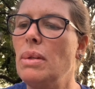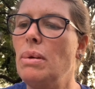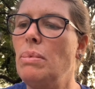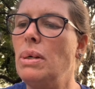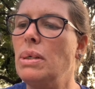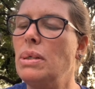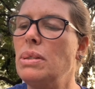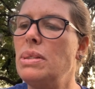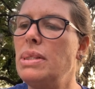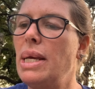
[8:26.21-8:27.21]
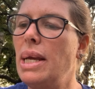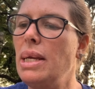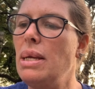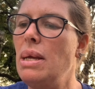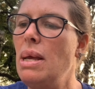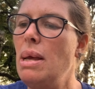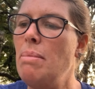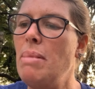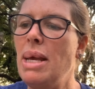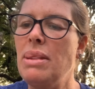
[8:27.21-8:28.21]
workers say,
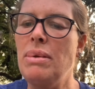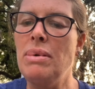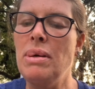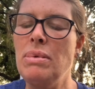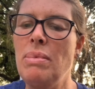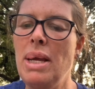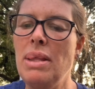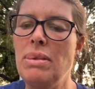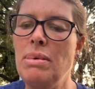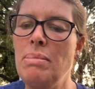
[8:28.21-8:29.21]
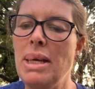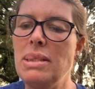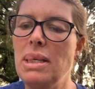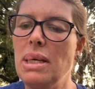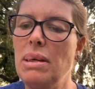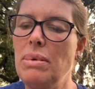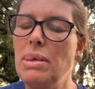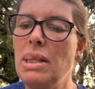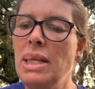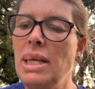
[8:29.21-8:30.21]
make their own way through Mexico,
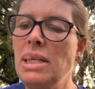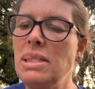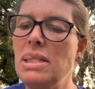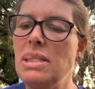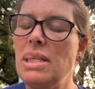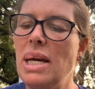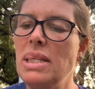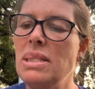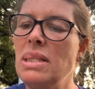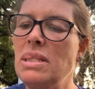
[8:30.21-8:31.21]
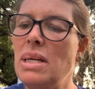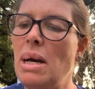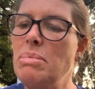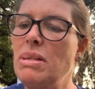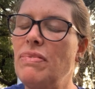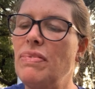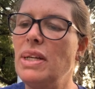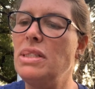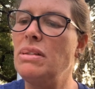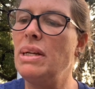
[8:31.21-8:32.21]
clinging to the sides and the tops of
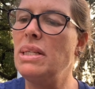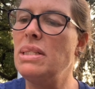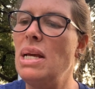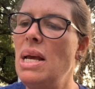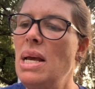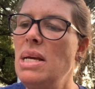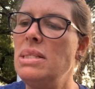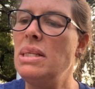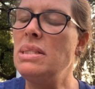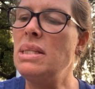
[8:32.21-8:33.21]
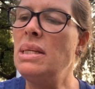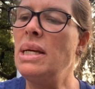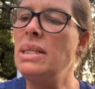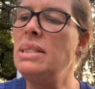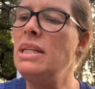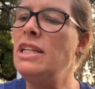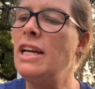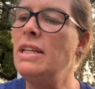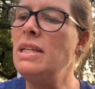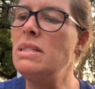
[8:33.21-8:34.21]
freight trains. Since the
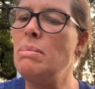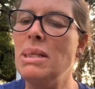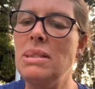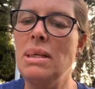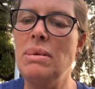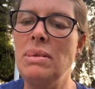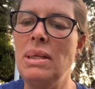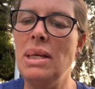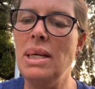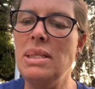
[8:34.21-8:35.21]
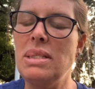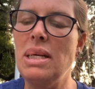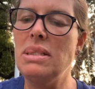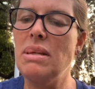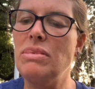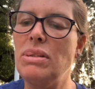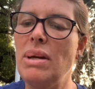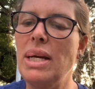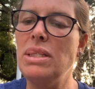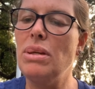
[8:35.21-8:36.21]
1990s, Mexico and the United States have
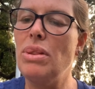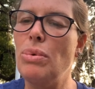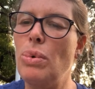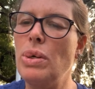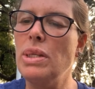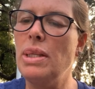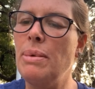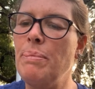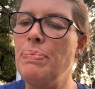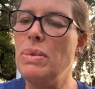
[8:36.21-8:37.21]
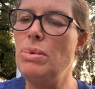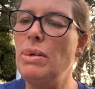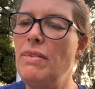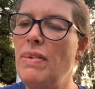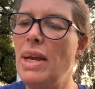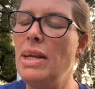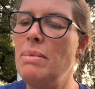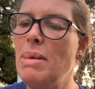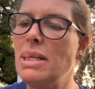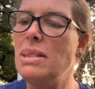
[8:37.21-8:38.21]
tried to thwart them. To evade
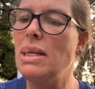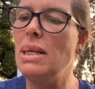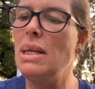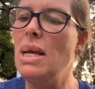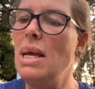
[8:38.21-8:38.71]
Mexican